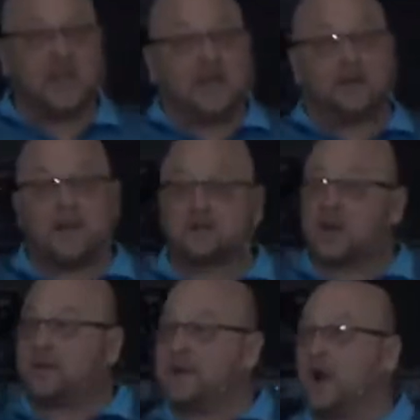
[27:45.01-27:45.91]
And I'm not
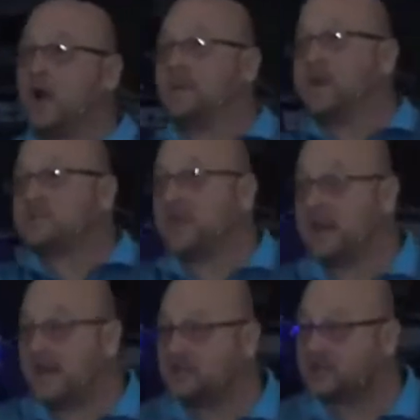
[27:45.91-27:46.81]
trying to be hard, but it's
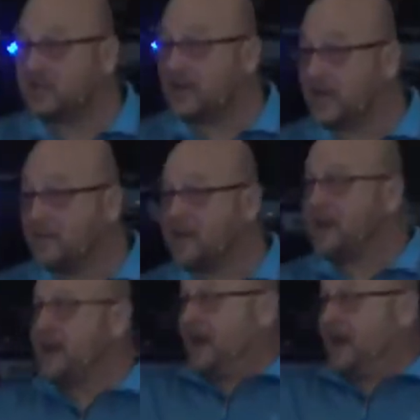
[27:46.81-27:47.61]
easy. Hear me?